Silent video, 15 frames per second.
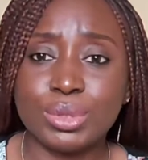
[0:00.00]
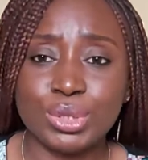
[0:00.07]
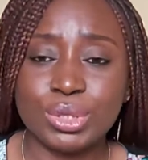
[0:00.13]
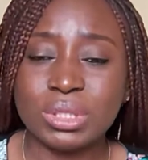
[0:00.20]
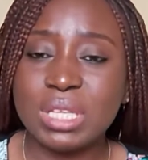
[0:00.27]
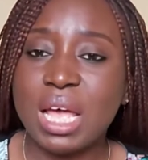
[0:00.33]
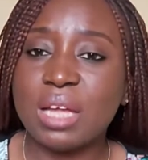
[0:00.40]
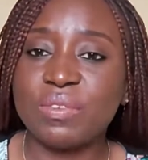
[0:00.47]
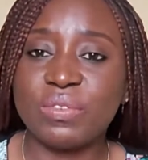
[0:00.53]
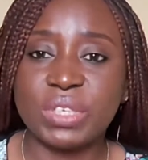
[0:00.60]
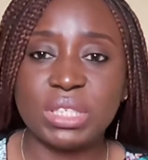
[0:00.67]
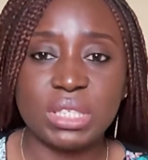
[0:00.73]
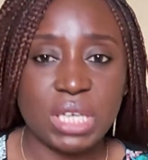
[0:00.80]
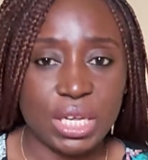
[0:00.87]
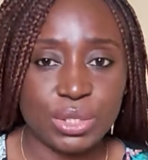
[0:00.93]
just
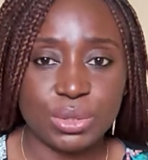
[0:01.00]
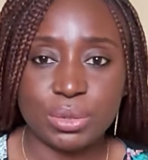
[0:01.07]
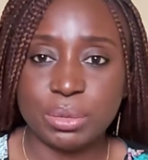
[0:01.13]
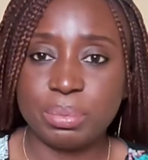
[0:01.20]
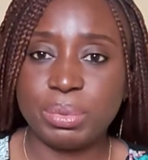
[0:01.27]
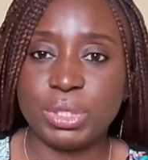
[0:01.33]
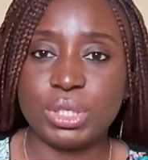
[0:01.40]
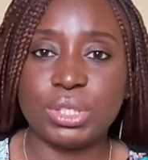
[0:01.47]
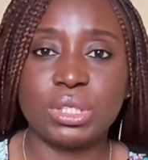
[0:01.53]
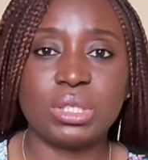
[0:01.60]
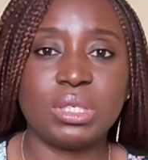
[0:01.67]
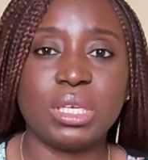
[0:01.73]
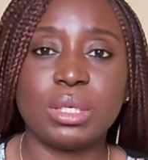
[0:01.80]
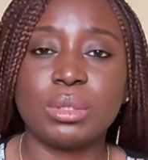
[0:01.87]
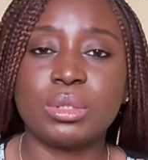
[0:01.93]
advertise your
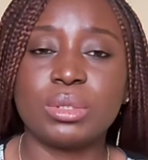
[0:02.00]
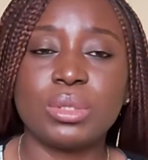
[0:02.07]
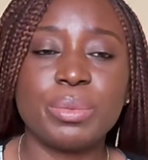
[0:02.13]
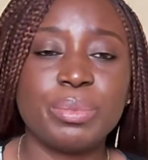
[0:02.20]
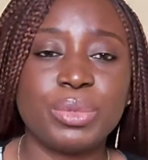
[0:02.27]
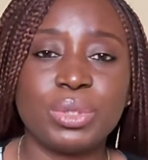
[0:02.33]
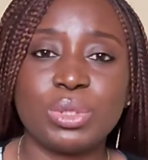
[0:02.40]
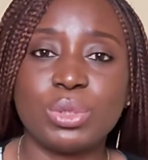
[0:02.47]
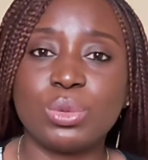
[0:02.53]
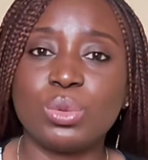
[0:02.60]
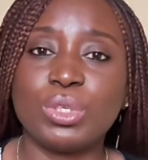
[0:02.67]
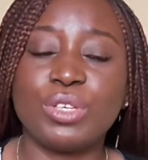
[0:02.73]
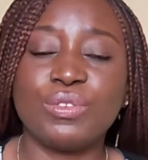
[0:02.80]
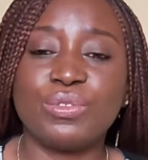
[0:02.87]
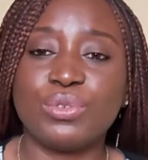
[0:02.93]
page. There's somebody
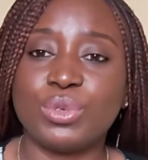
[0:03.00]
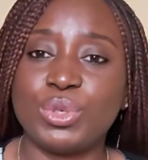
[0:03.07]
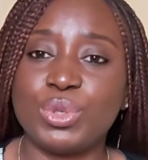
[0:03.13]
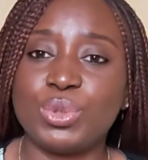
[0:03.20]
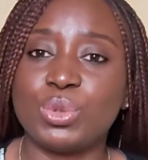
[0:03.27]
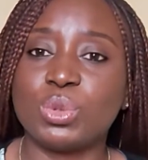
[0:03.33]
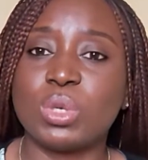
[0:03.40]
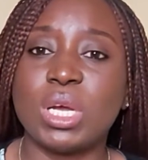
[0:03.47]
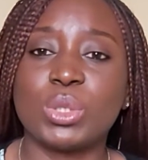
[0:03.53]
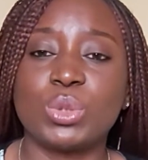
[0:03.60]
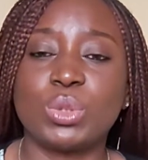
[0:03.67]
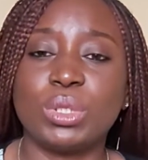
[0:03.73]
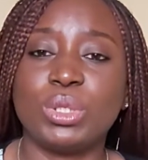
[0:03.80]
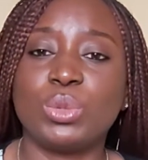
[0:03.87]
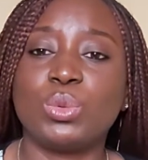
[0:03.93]
looking for you to
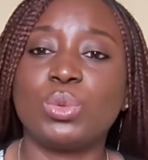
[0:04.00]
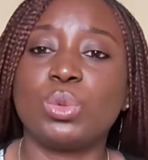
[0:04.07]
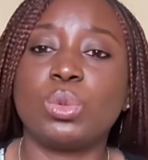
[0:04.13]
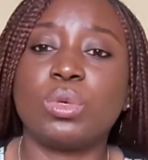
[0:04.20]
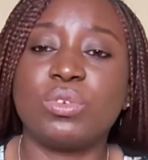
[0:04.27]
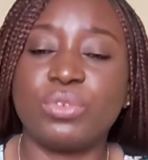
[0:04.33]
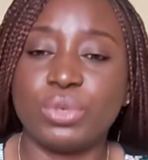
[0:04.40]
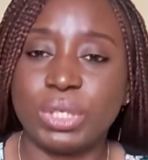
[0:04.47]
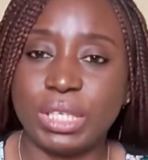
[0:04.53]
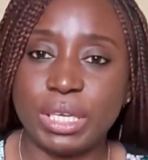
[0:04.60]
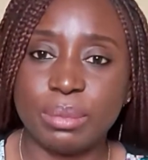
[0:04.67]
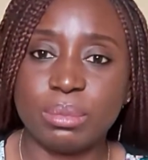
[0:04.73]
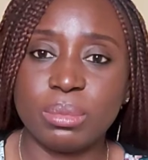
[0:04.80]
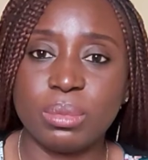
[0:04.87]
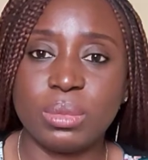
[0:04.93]
actually cook for
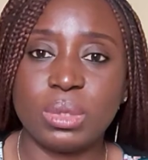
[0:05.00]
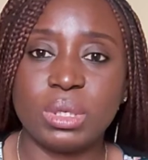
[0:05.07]
them.